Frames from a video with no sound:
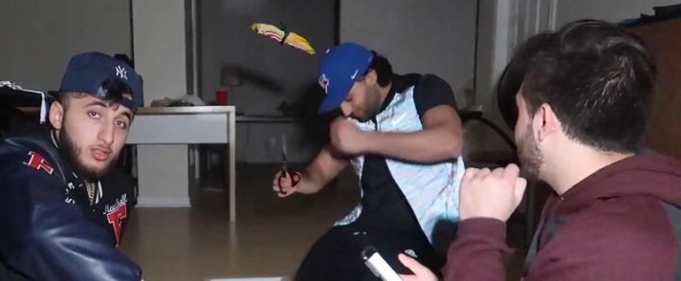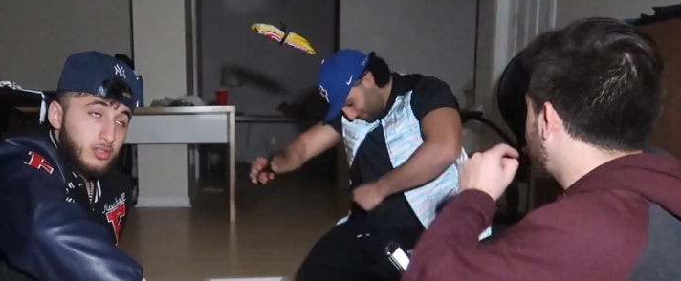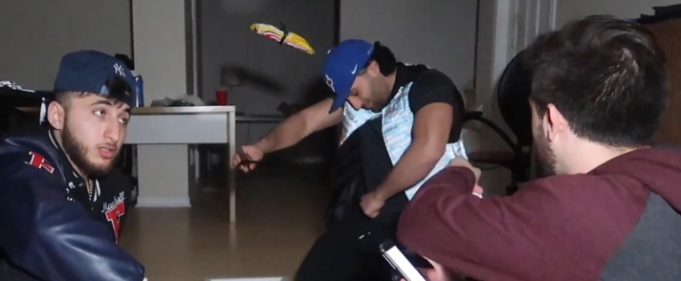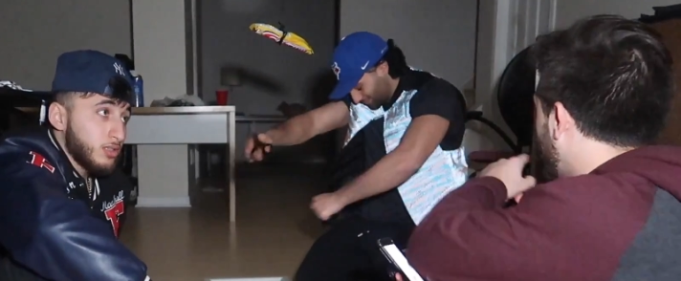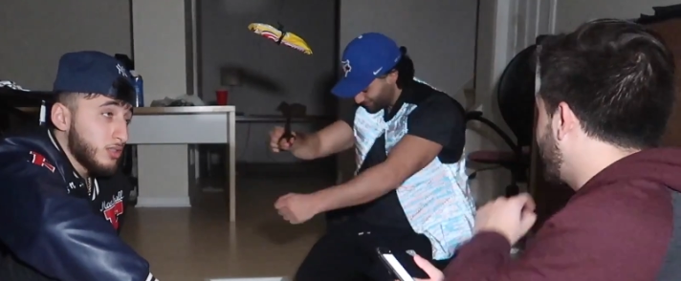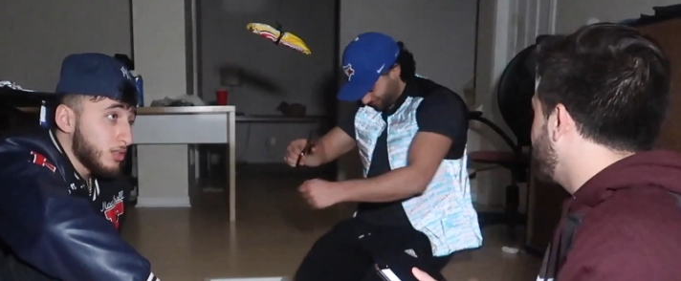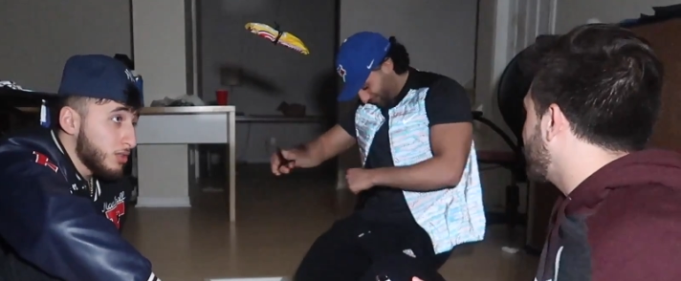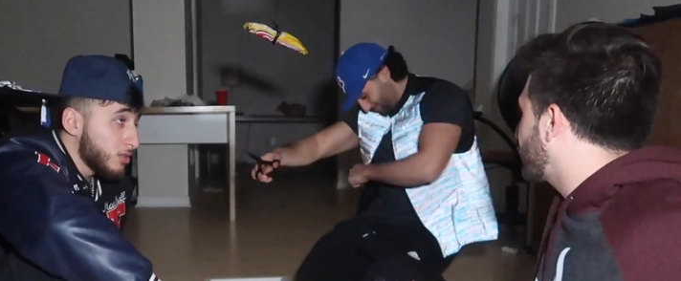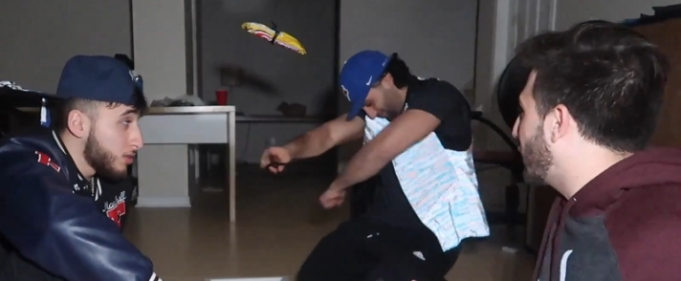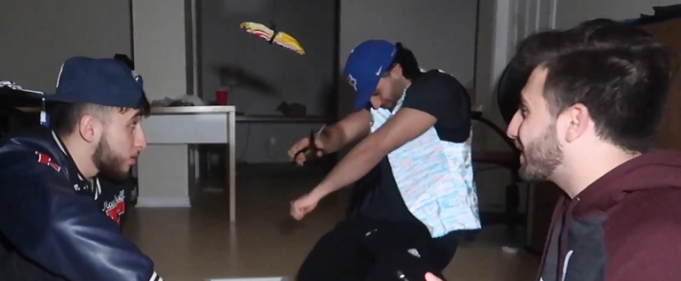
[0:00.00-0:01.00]
Speaker 1: That's gonna be
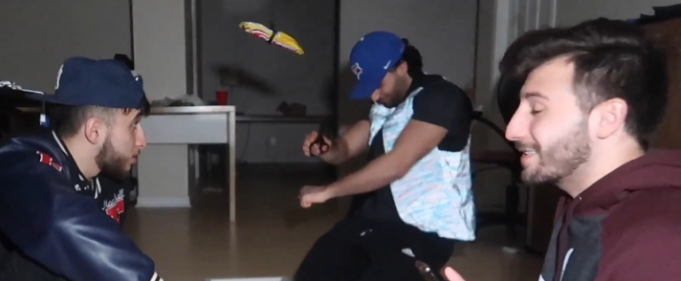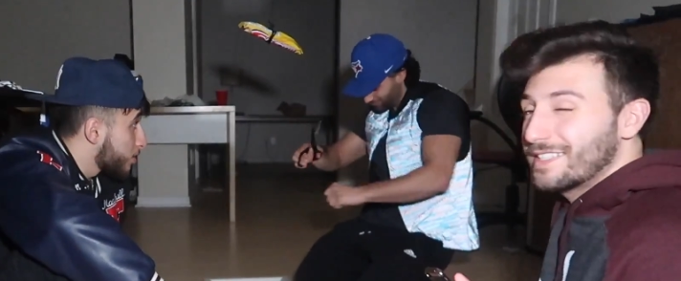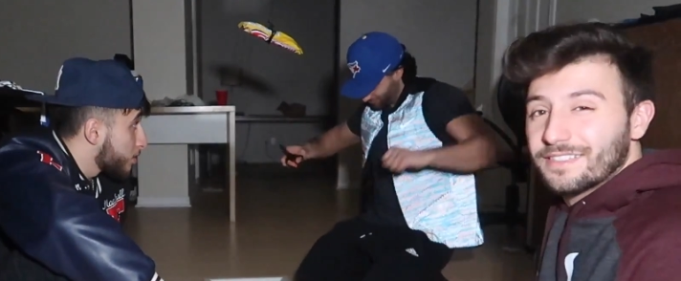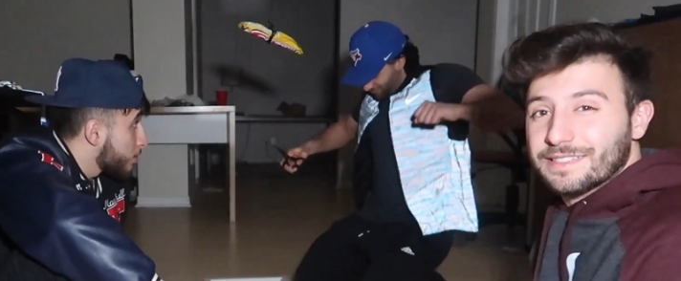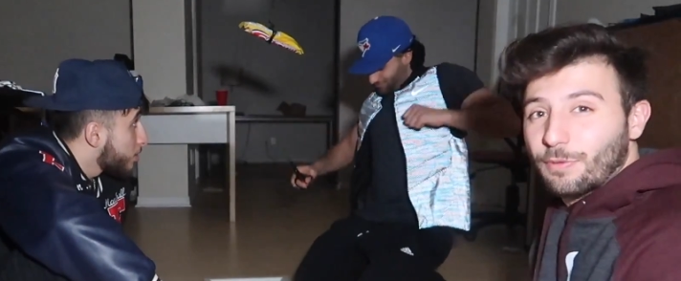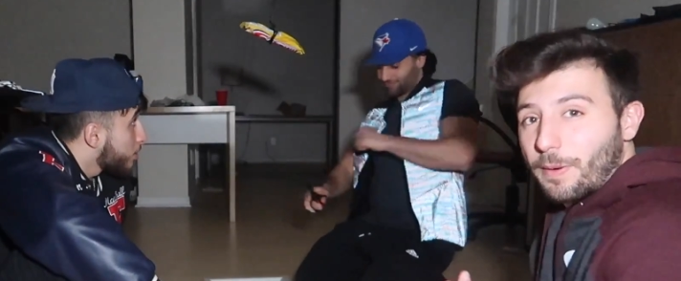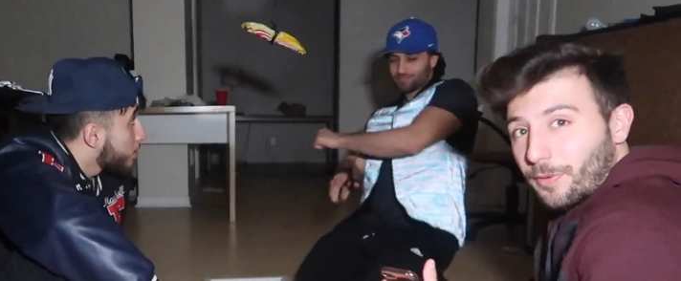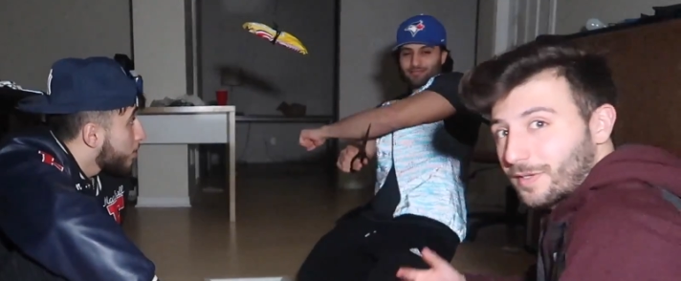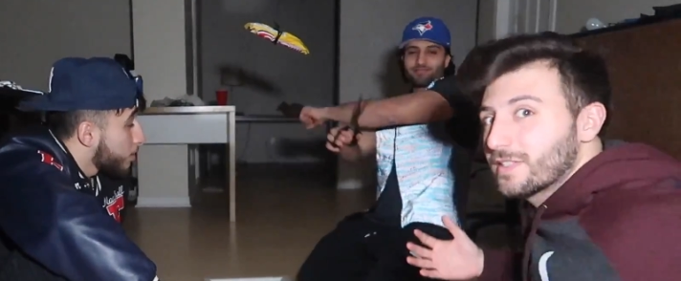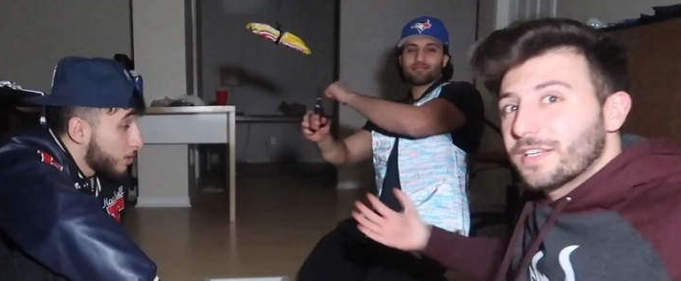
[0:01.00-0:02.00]
Leo Swipes because he's a swiper
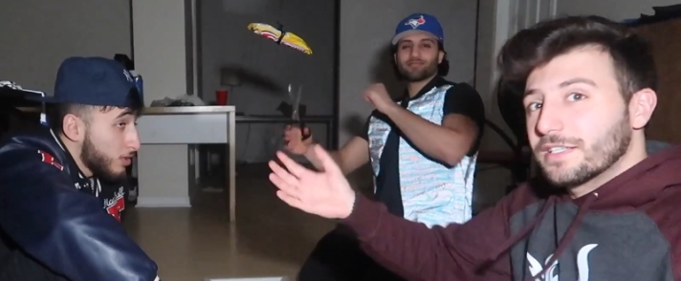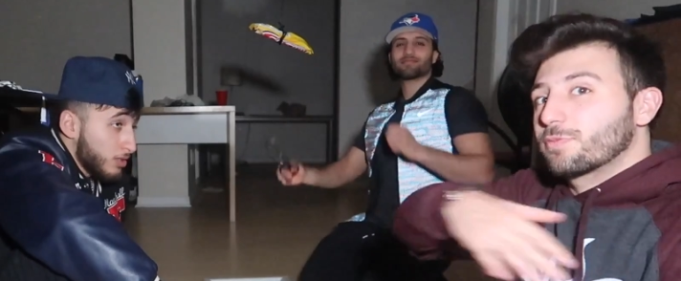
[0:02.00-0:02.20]
and he's gonna